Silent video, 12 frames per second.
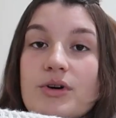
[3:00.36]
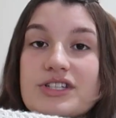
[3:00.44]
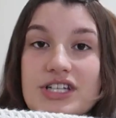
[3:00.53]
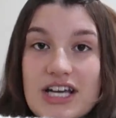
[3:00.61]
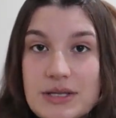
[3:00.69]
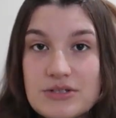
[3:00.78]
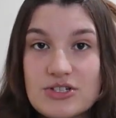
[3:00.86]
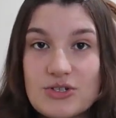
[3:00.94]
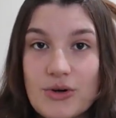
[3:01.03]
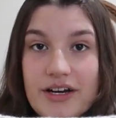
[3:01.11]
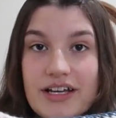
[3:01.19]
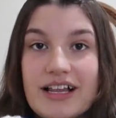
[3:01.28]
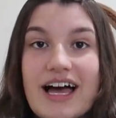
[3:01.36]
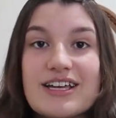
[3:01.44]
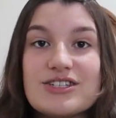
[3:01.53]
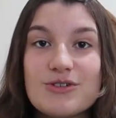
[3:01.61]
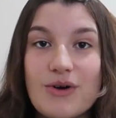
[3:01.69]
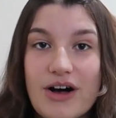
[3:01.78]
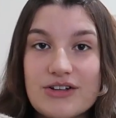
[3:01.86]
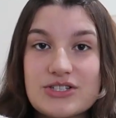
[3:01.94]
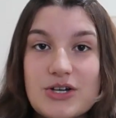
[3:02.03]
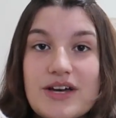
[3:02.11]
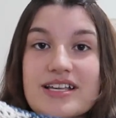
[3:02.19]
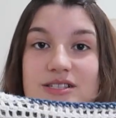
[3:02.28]
which in the tutorial, I do
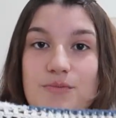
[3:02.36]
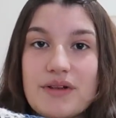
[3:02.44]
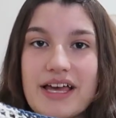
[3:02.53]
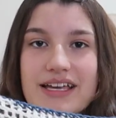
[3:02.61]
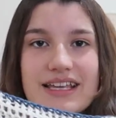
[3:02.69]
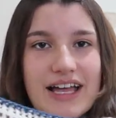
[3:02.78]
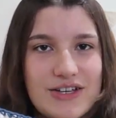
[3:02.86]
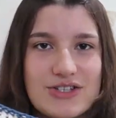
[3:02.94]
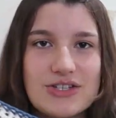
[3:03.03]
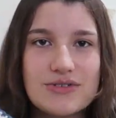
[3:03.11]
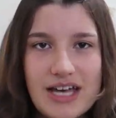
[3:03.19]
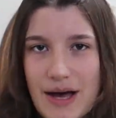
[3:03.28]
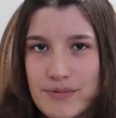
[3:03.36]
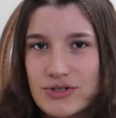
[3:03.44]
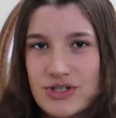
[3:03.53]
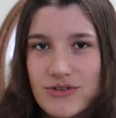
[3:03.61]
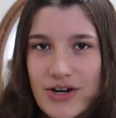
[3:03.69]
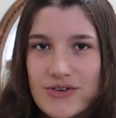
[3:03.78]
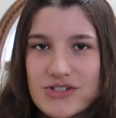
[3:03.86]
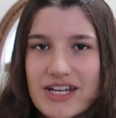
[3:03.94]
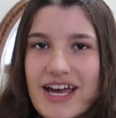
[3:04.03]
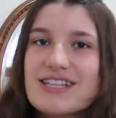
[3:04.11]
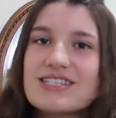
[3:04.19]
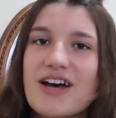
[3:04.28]
also explain how to do tapestry
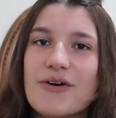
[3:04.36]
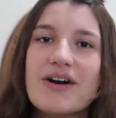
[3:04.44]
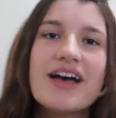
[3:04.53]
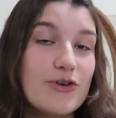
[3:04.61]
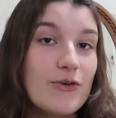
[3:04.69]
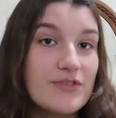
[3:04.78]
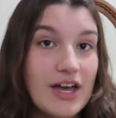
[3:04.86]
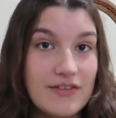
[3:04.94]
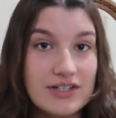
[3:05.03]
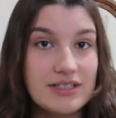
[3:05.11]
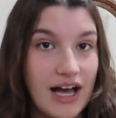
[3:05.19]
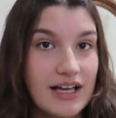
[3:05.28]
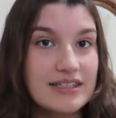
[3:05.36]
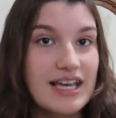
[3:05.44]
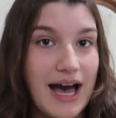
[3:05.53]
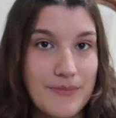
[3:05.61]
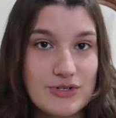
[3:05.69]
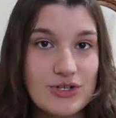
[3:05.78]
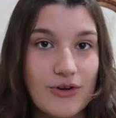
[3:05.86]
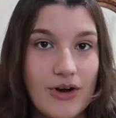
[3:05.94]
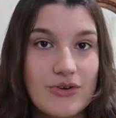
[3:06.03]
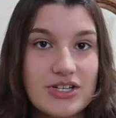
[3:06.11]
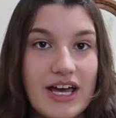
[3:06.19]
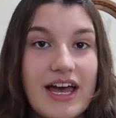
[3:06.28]
crochet. So if you have never done tapestry
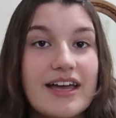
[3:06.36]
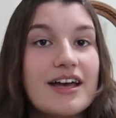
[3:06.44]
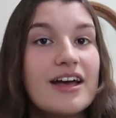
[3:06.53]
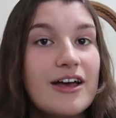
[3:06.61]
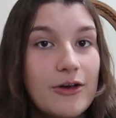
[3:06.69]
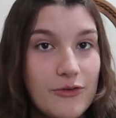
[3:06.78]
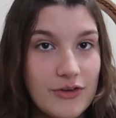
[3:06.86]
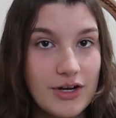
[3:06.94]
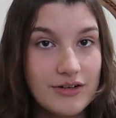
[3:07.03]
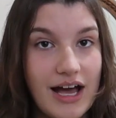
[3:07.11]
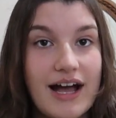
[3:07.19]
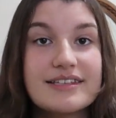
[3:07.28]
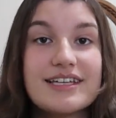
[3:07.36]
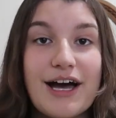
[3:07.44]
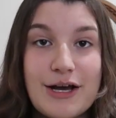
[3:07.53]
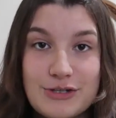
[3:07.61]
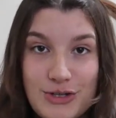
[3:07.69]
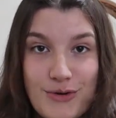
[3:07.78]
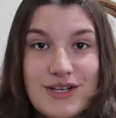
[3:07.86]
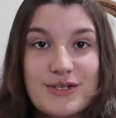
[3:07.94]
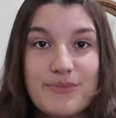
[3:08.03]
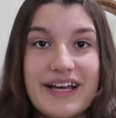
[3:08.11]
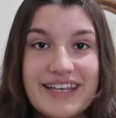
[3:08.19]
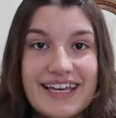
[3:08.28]
crochet, fear not, I do
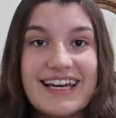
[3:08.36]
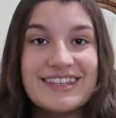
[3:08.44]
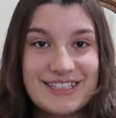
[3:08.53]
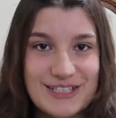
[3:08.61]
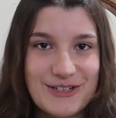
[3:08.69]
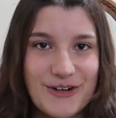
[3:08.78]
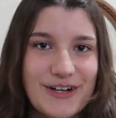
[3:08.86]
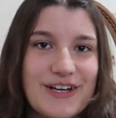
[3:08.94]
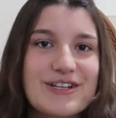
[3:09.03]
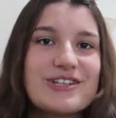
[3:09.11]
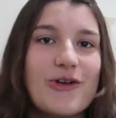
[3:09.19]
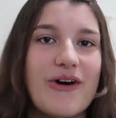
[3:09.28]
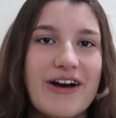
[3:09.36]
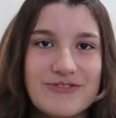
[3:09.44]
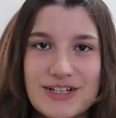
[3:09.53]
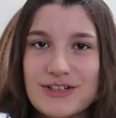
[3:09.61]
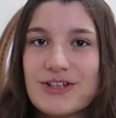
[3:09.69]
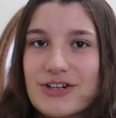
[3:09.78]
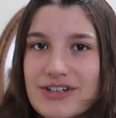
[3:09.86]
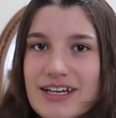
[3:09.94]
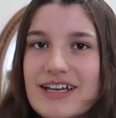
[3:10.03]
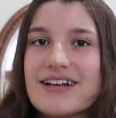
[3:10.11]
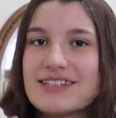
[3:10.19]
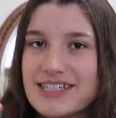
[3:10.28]
explain it in the tutorial, so you don't have to learn
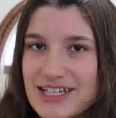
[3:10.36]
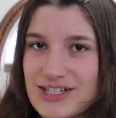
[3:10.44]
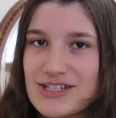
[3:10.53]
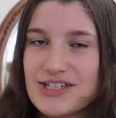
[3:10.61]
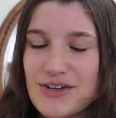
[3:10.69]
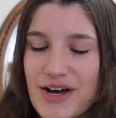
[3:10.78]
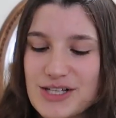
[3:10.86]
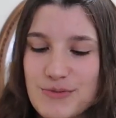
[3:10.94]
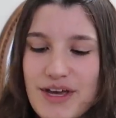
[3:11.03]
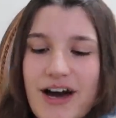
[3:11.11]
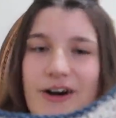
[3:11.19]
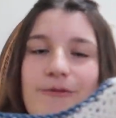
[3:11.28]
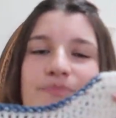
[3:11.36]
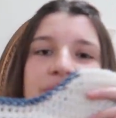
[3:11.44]
it. I'll teach it to you as we go.